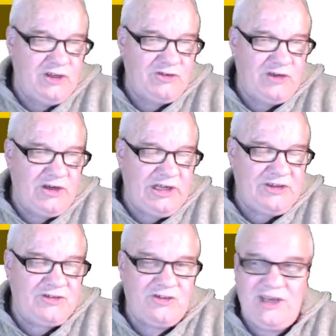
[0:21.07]
So
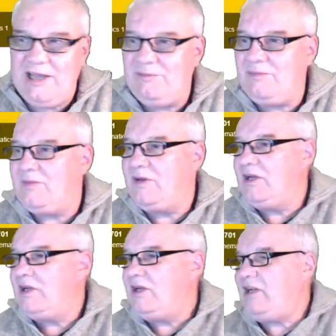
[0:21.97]

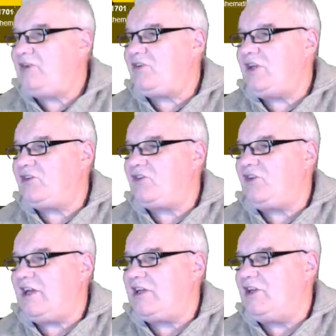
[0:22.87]
let's get
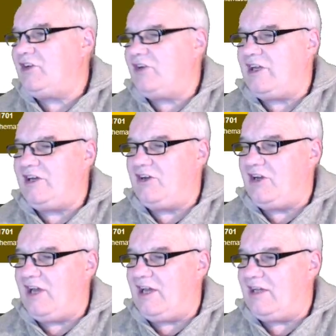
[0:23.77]
stuck in and
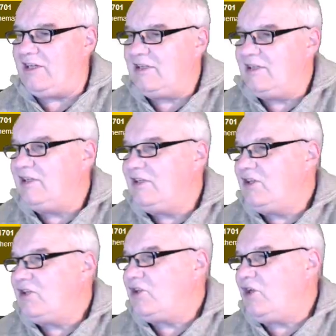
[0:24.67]

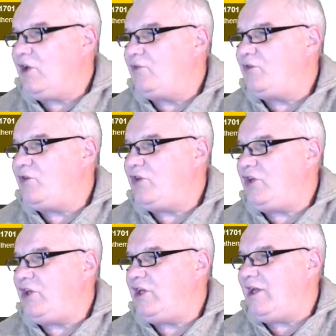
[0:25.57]
go to
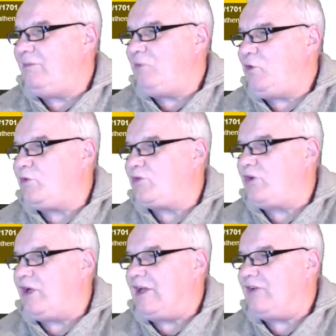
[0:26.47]
the Moodle
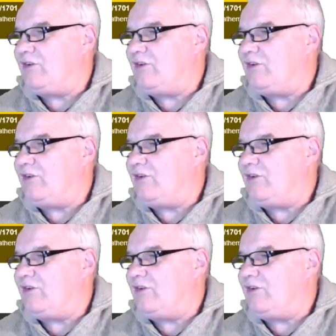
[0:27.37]
site